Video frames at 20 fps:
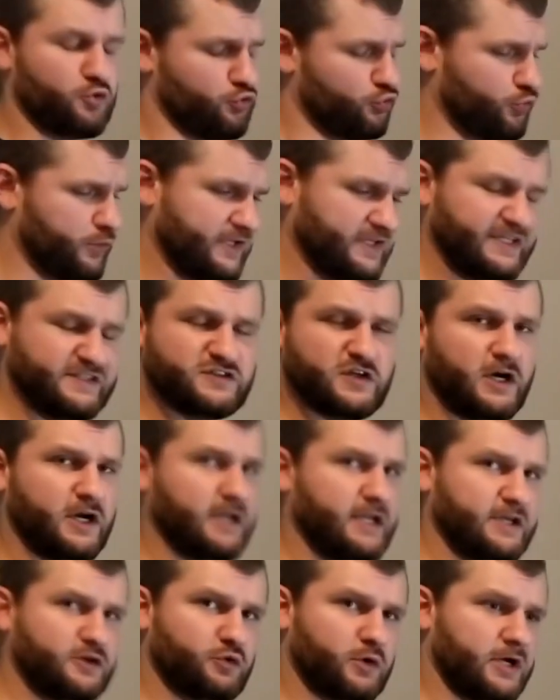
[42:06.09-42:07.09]
Really
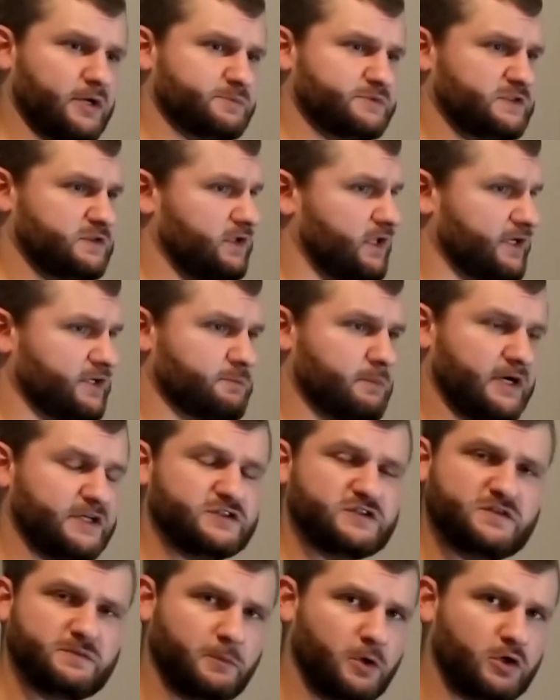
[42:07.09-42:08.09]
tiny grips, like my
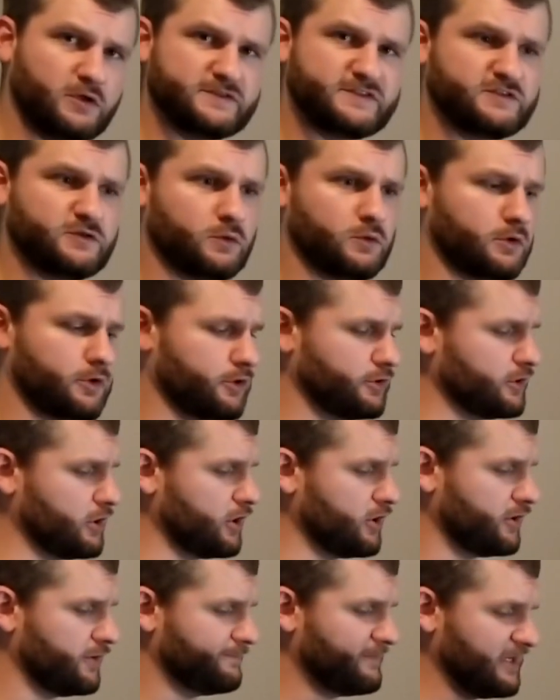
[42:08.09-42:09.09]
small sword,
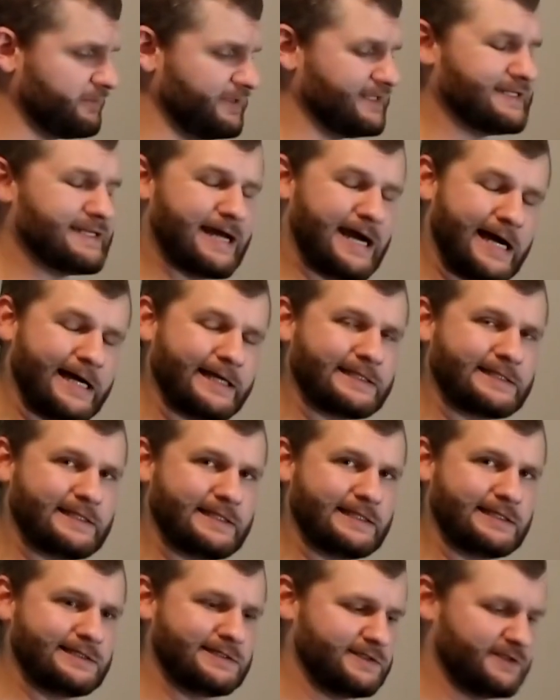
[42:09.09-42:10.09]
are maybe not
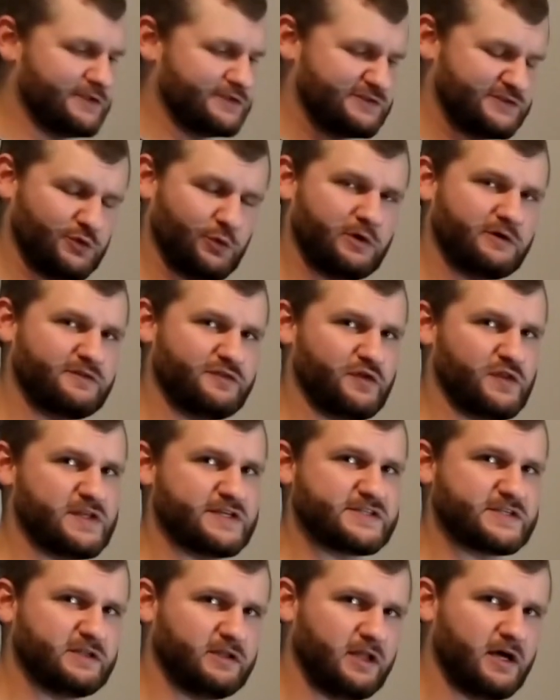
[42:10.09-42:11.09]
the sword for
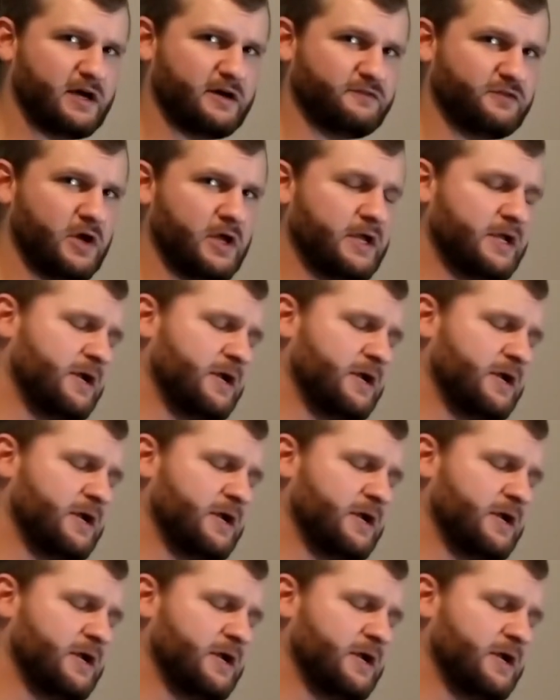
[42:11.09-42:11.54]
this glove,